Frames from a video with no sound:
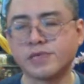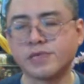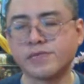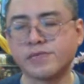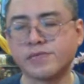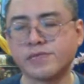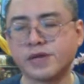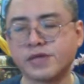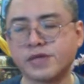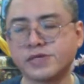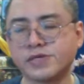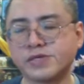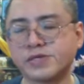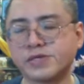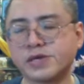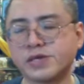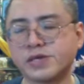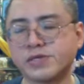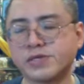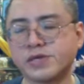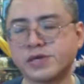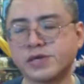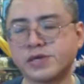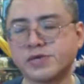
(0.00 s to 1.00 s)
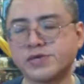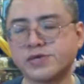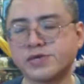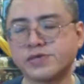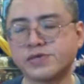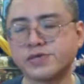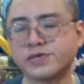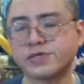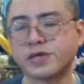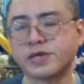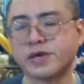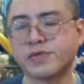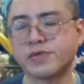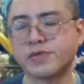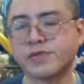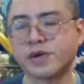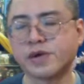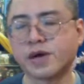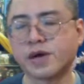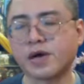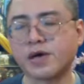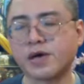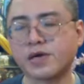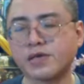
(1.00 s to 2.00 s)
Pleasant sensations that
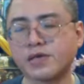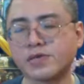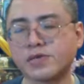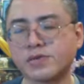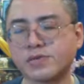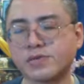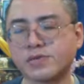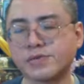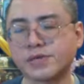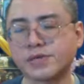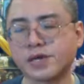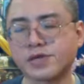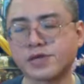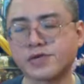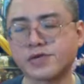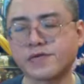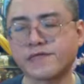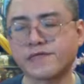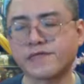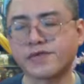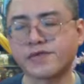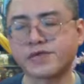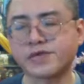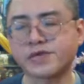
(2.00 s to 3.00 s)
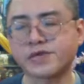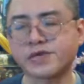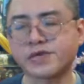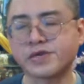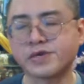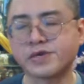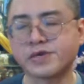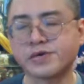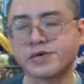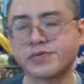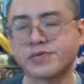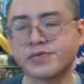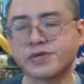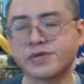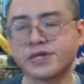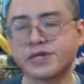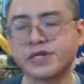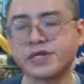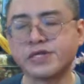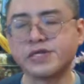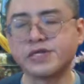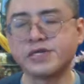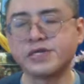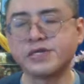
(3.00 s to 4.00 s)
arise from such a physical
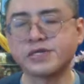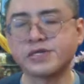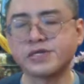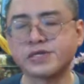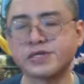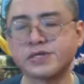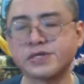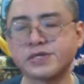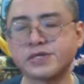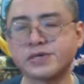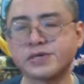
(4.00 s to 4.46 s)
release.